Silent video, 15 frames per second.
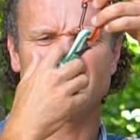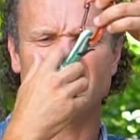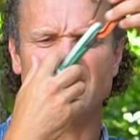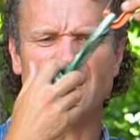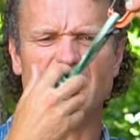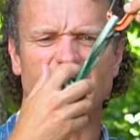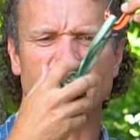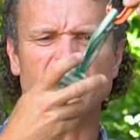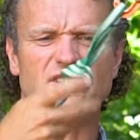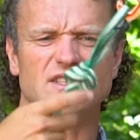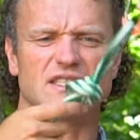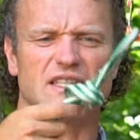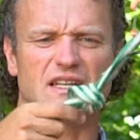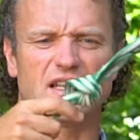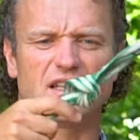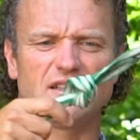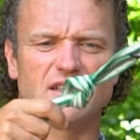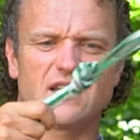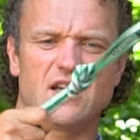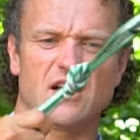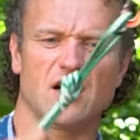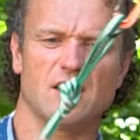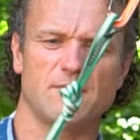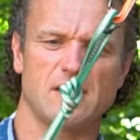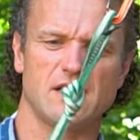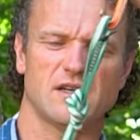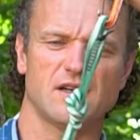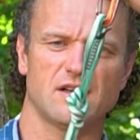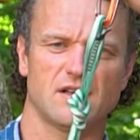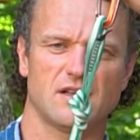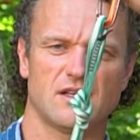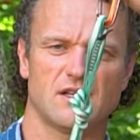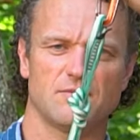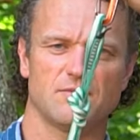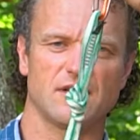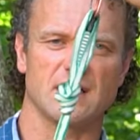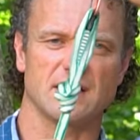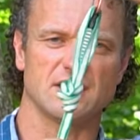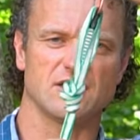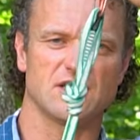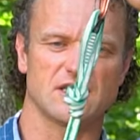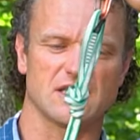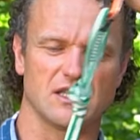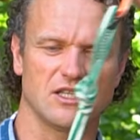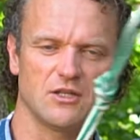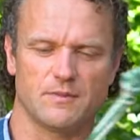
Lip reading: And I use the carabiner because it's just a little